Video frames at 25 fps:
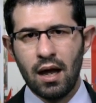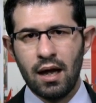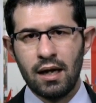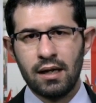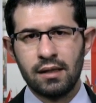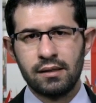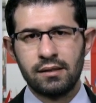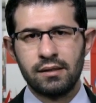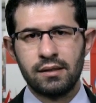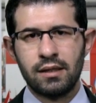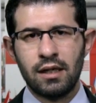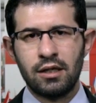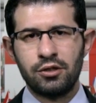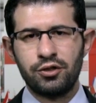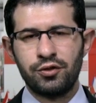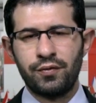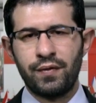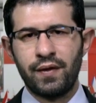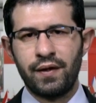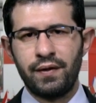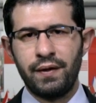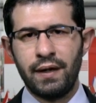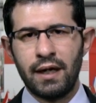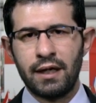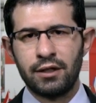As
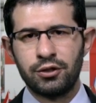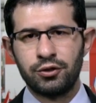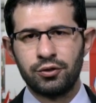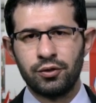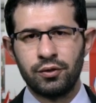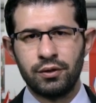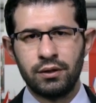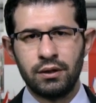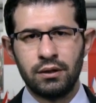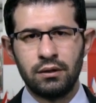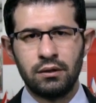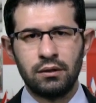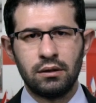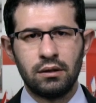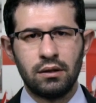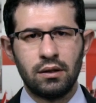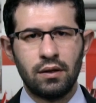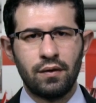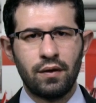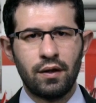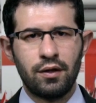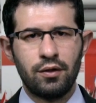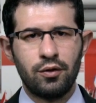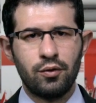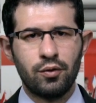such, the reaction
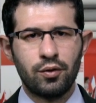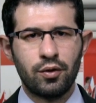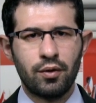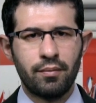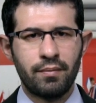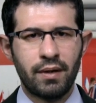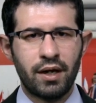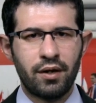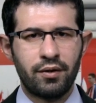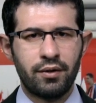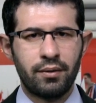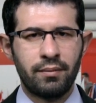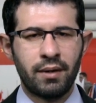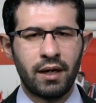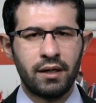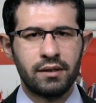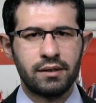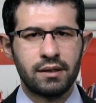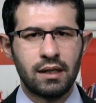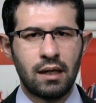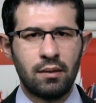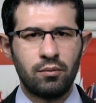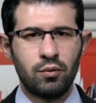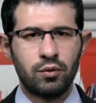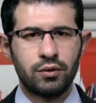in the euro may remain
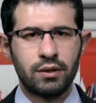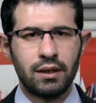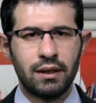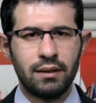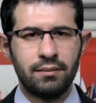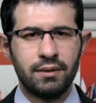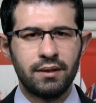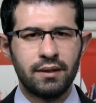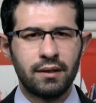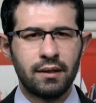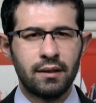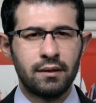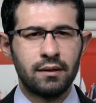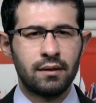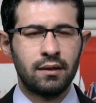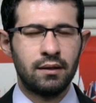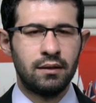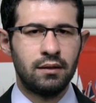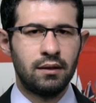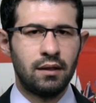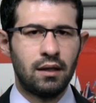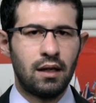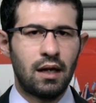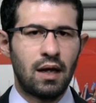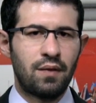somewhat limited
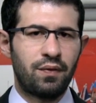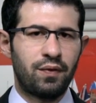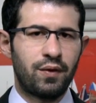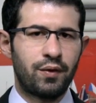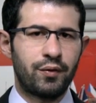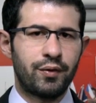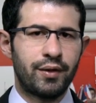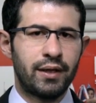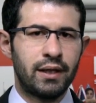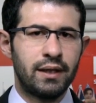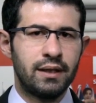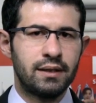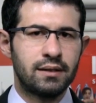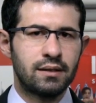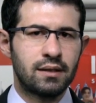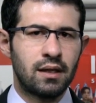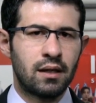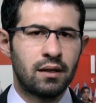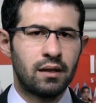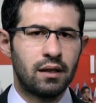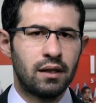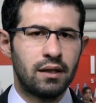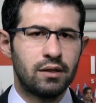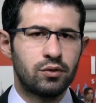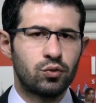at the release
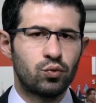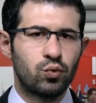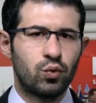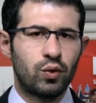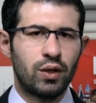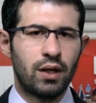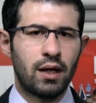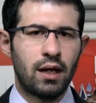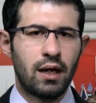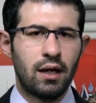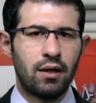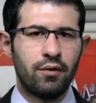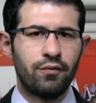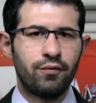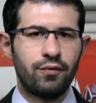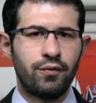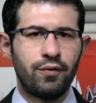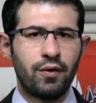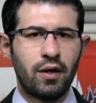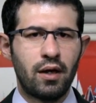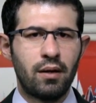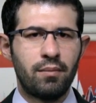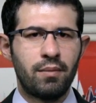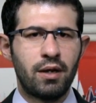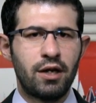unless we have
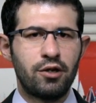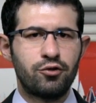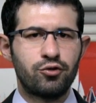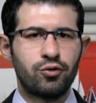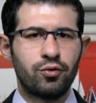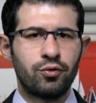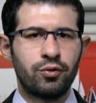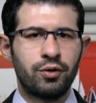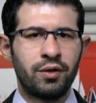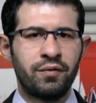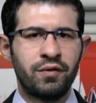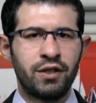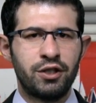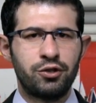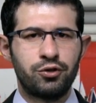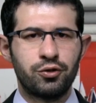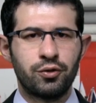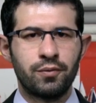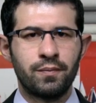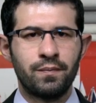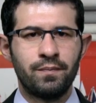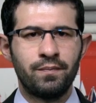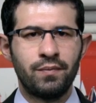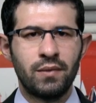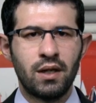a major
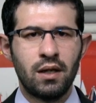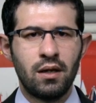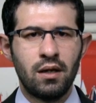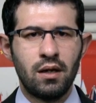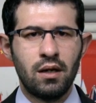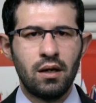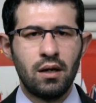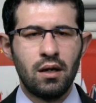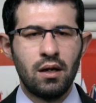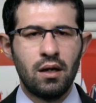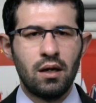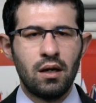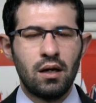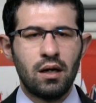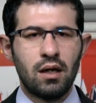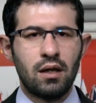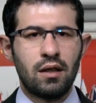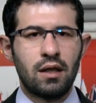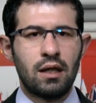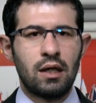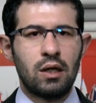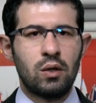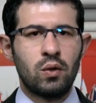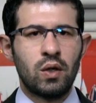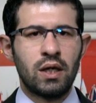revision.
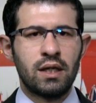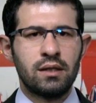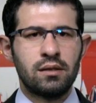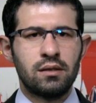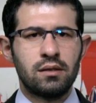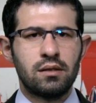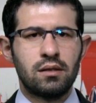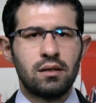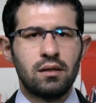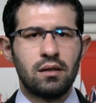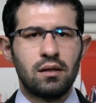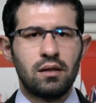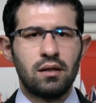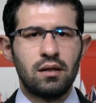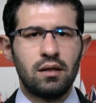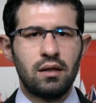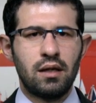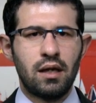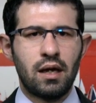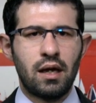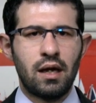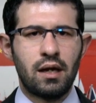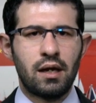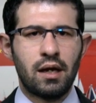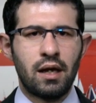In the US,
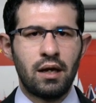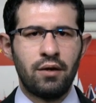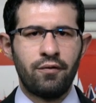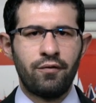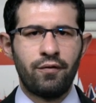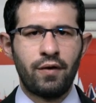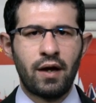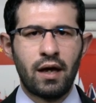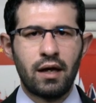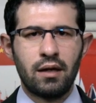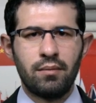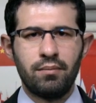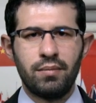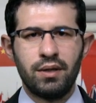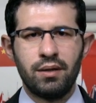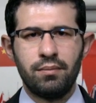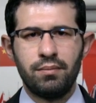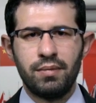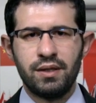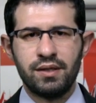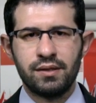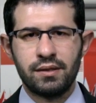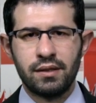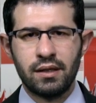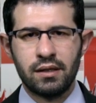the
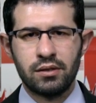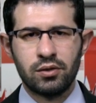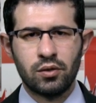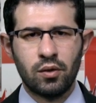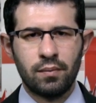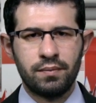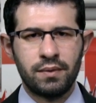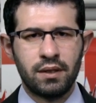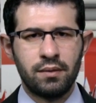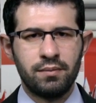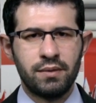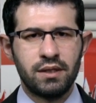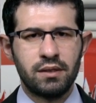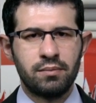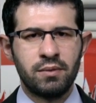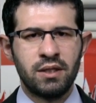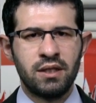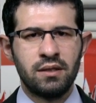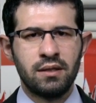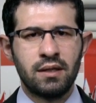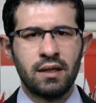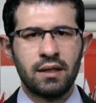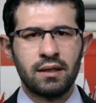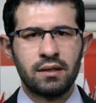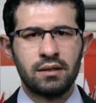NFIB Business Optimism
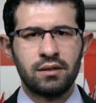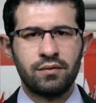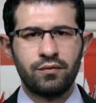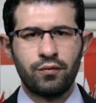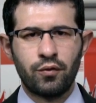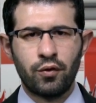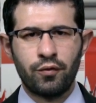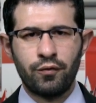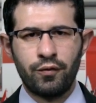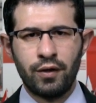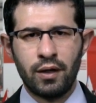Index for